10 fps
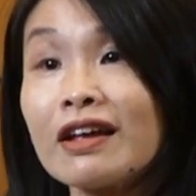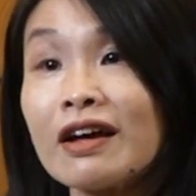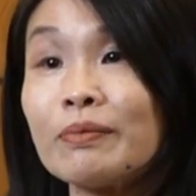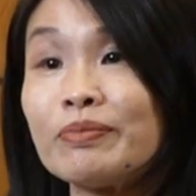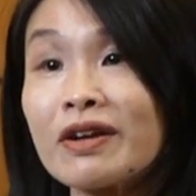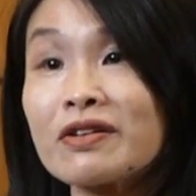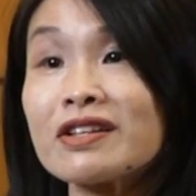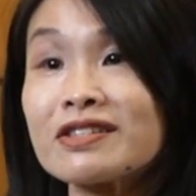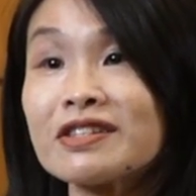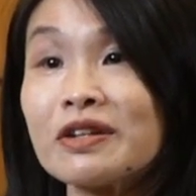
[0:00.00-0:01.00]
there
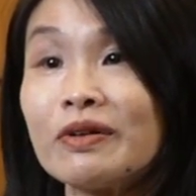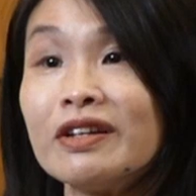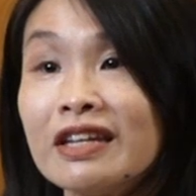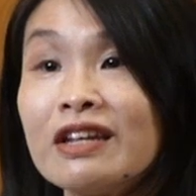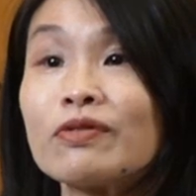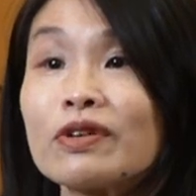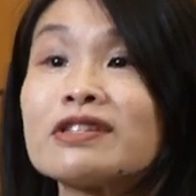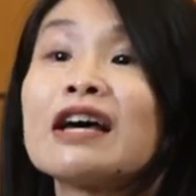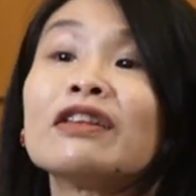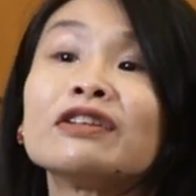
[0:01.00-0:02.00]
is a need for a
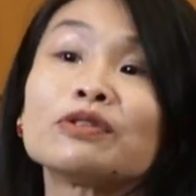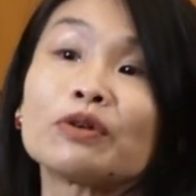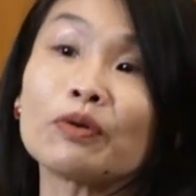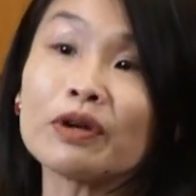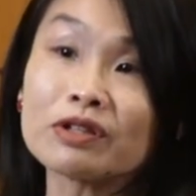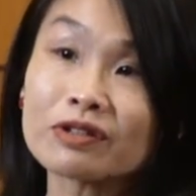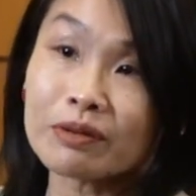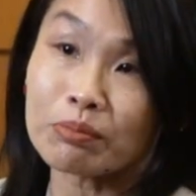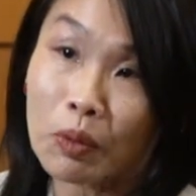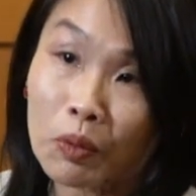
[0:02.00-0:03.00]
talent to go into
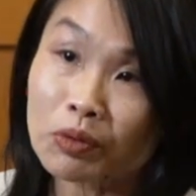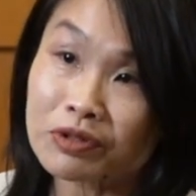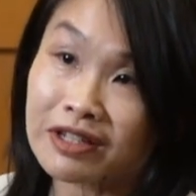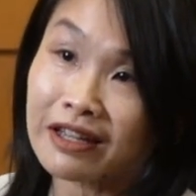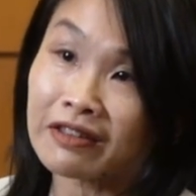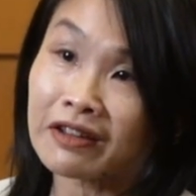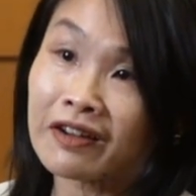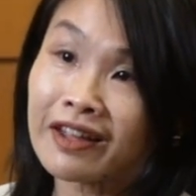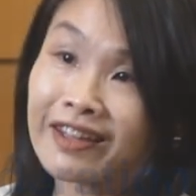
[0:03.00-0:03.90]
that pool together.